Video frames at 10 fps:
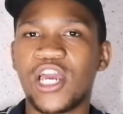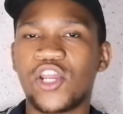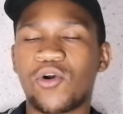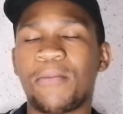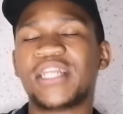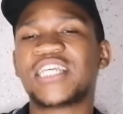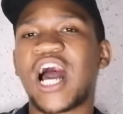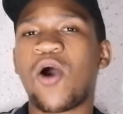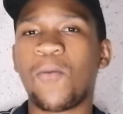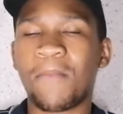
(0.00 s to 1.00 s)
no matter
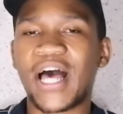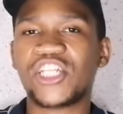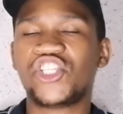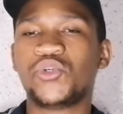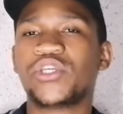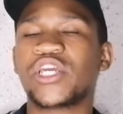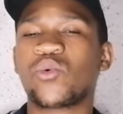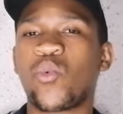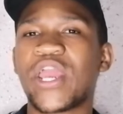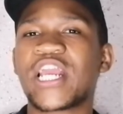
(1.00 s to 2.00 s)
how much you
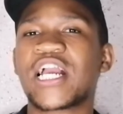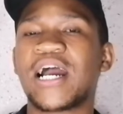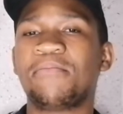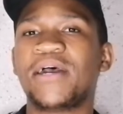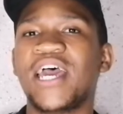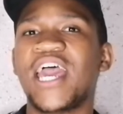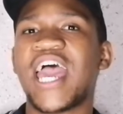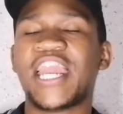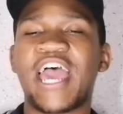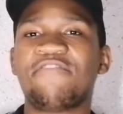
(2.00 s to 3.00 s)
can wake up
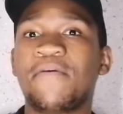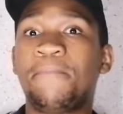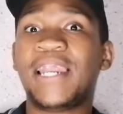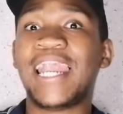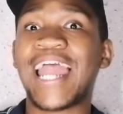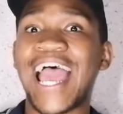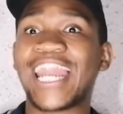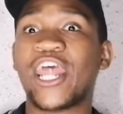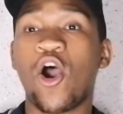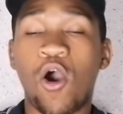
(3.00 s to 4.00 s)
and have a
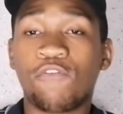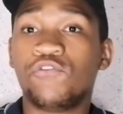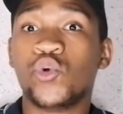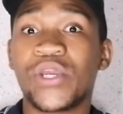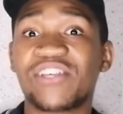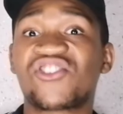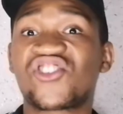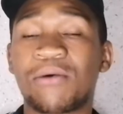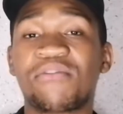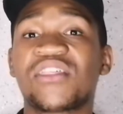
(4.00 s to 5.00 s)
plan of doing
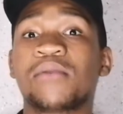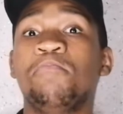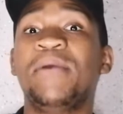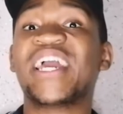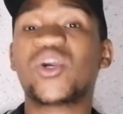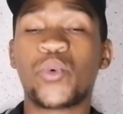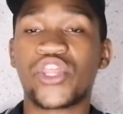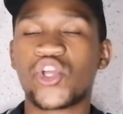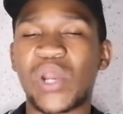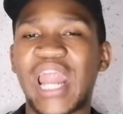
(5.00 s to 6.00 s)
something big
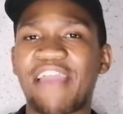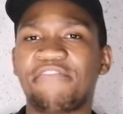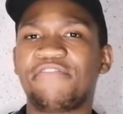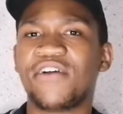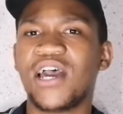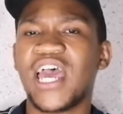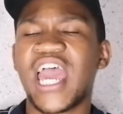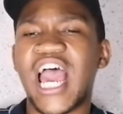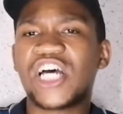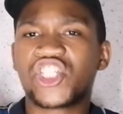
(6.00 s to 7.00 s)
with your life,
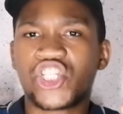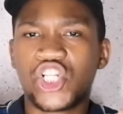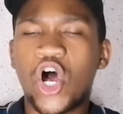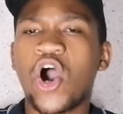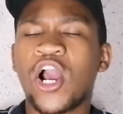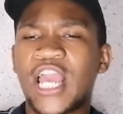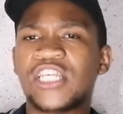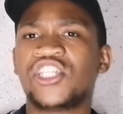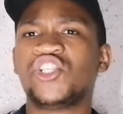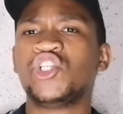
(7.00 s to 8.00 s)
as long
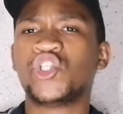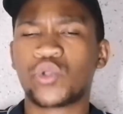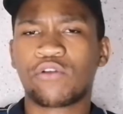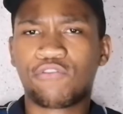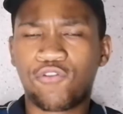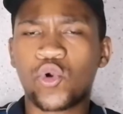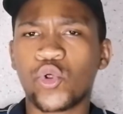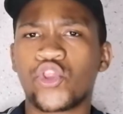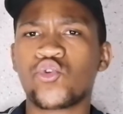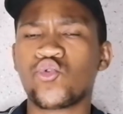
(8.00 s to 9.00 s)
as you do not follow
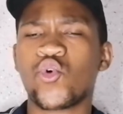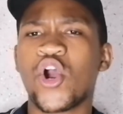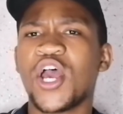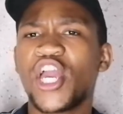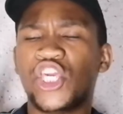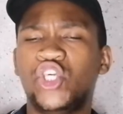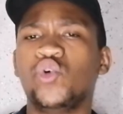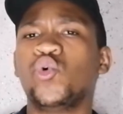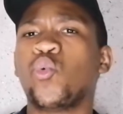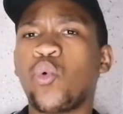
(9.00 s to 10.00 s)
through, you
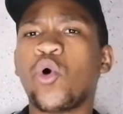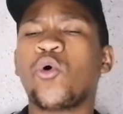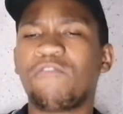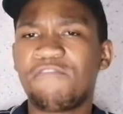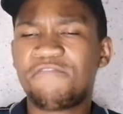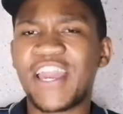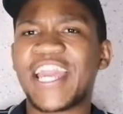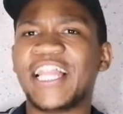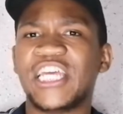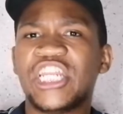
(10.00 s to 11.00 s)
will
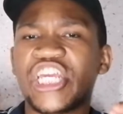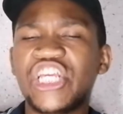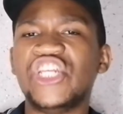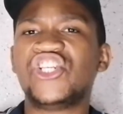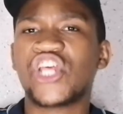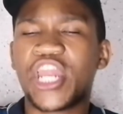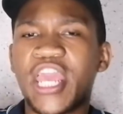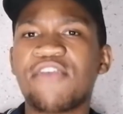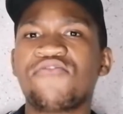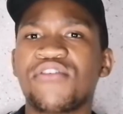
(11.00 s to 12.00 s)
fail in each and
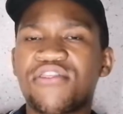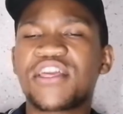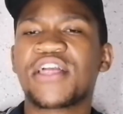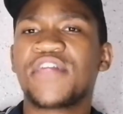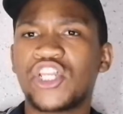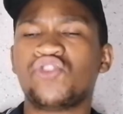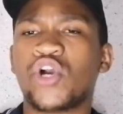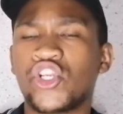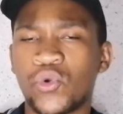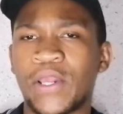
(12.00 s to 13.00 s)
everything that you
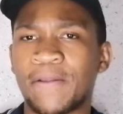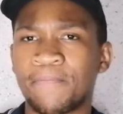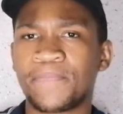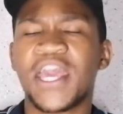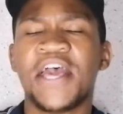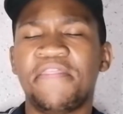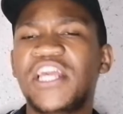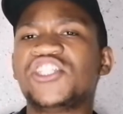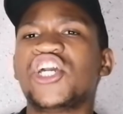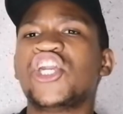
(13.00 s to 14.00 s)
are doing. There
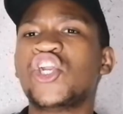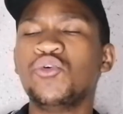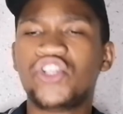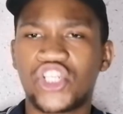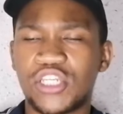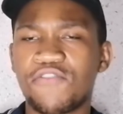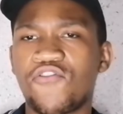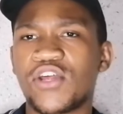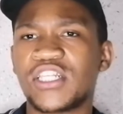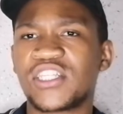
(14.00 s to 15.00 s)
is a huge
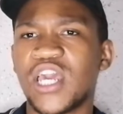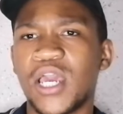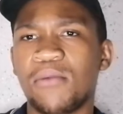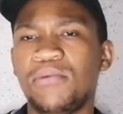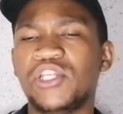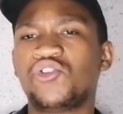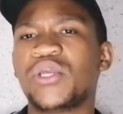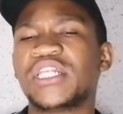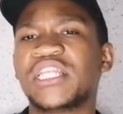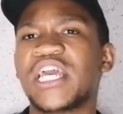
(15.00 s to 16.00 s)
difference
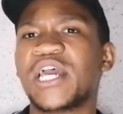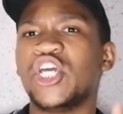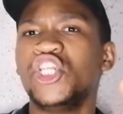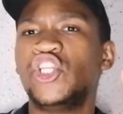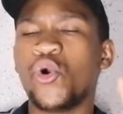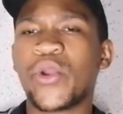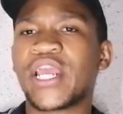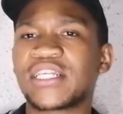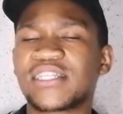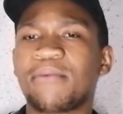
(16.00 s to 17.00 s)
between
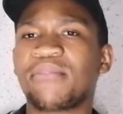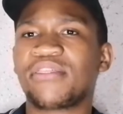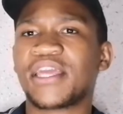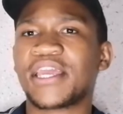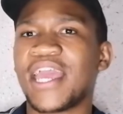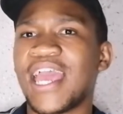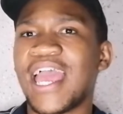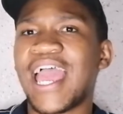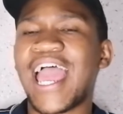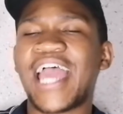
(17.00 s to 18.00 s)
doing something
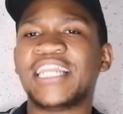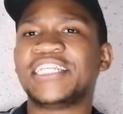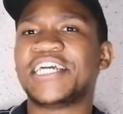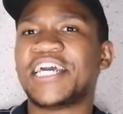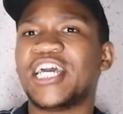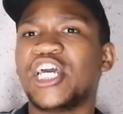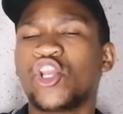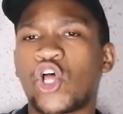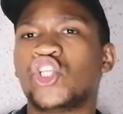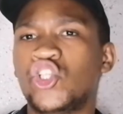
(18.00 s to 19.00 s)
and
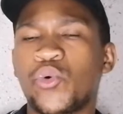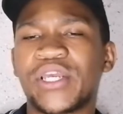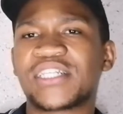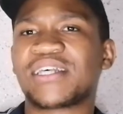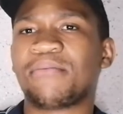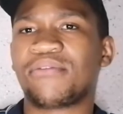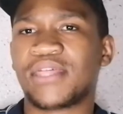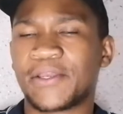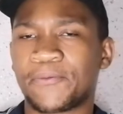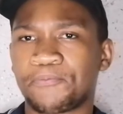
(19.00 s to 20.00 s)
not doing
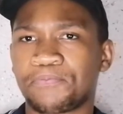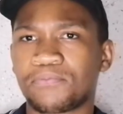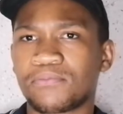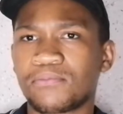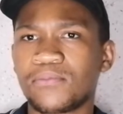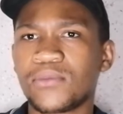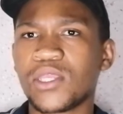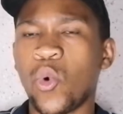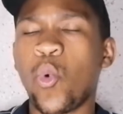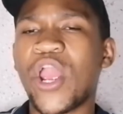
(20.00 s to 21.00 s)
something.
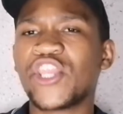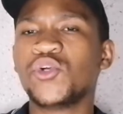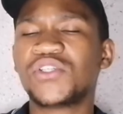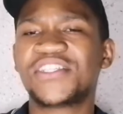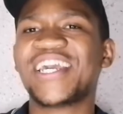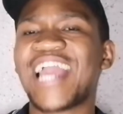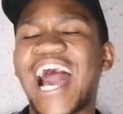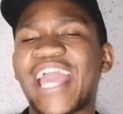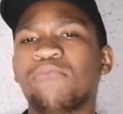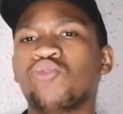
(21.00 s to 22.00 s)
When you say
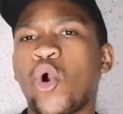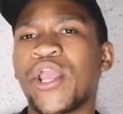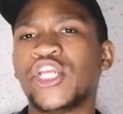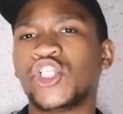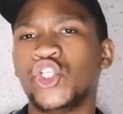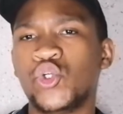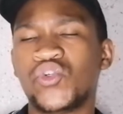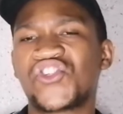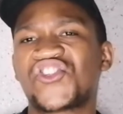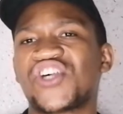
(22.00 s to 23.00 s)
I am going to do
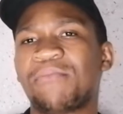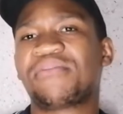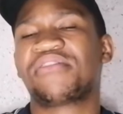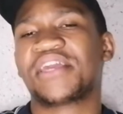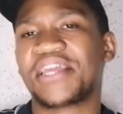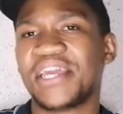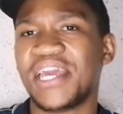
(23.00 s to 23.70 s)
something,